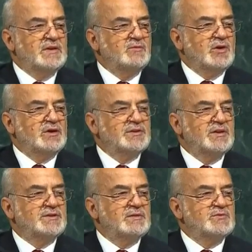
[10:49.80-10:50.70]
political
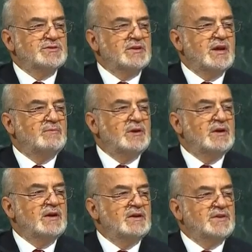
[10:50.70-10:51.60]
system of
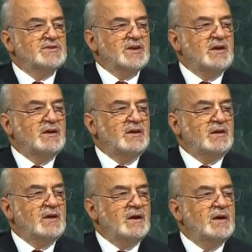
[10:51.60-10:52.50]
Iraq to
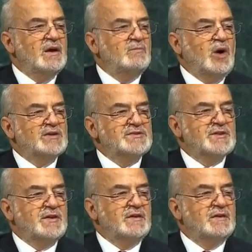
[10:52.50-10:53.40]

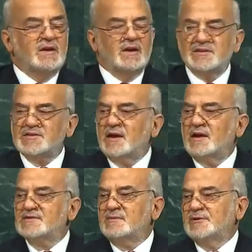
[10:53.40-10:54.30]
consolidate political
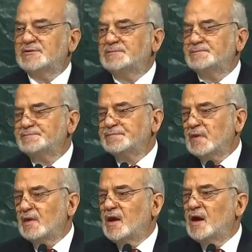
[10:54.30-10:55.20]
stability on the
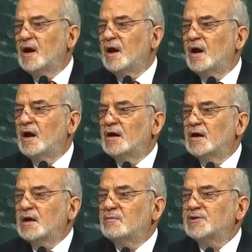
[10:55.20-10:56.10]
basis of
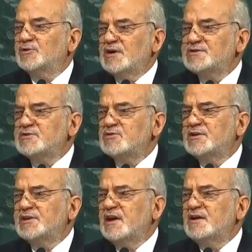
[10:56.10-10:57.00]

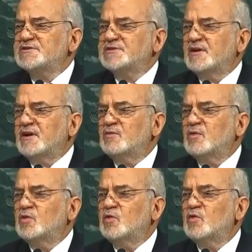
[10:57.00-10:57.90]
democratic
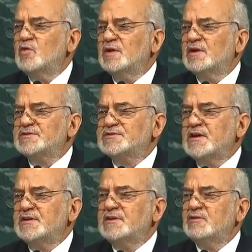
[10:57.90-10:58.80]
culture to
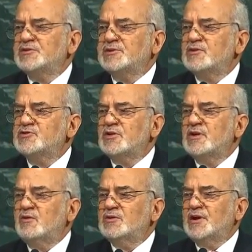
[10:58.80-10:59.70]
protect Iraq
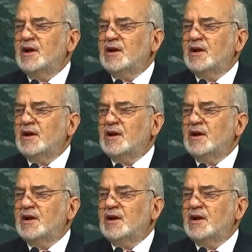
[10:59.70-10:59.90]
against